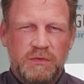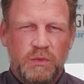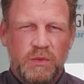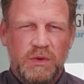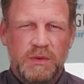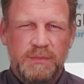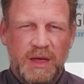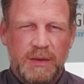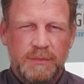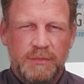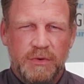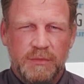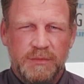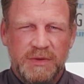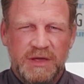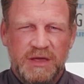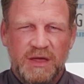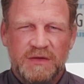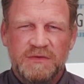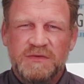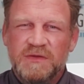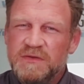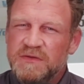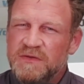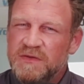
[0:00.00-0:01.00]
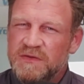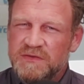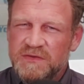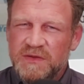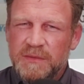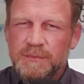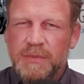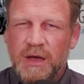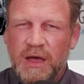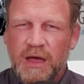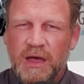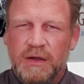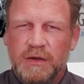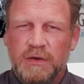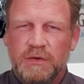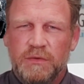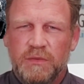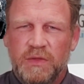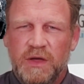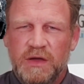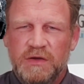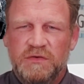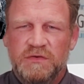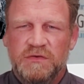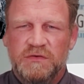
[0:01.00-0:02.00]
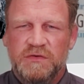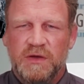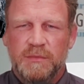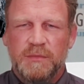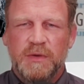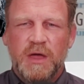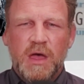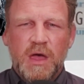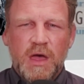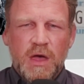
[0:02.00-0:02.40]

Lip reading: remember because it's a symbiotic relationship.